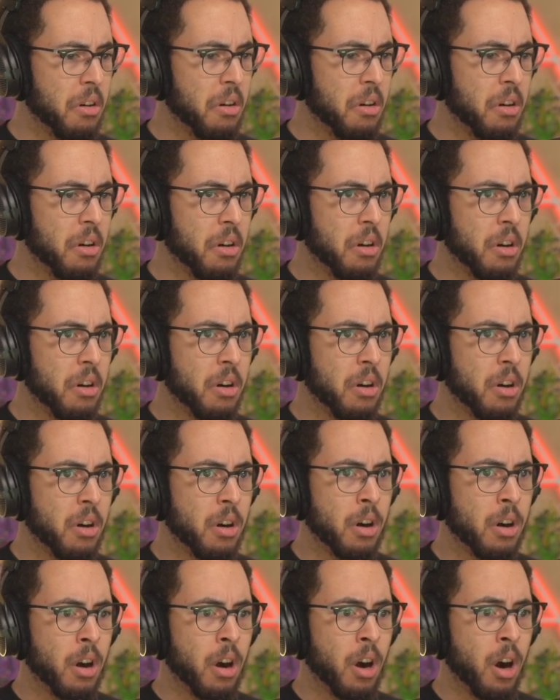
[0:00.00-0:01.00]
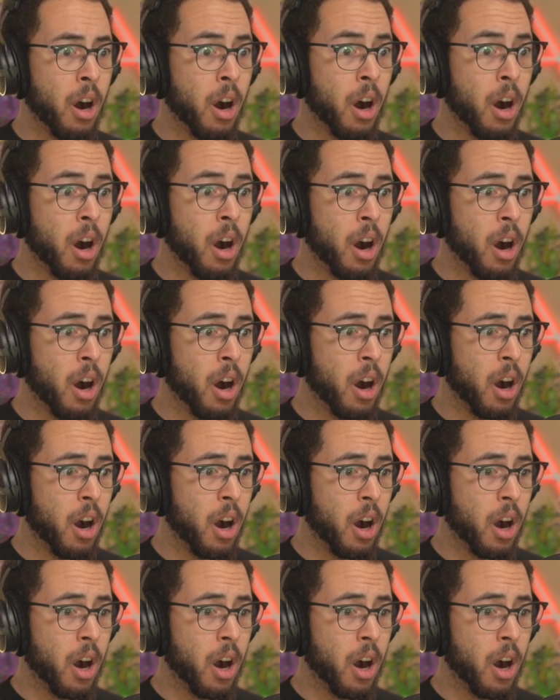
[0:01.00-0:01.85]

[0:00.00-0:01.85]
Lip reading: (silence)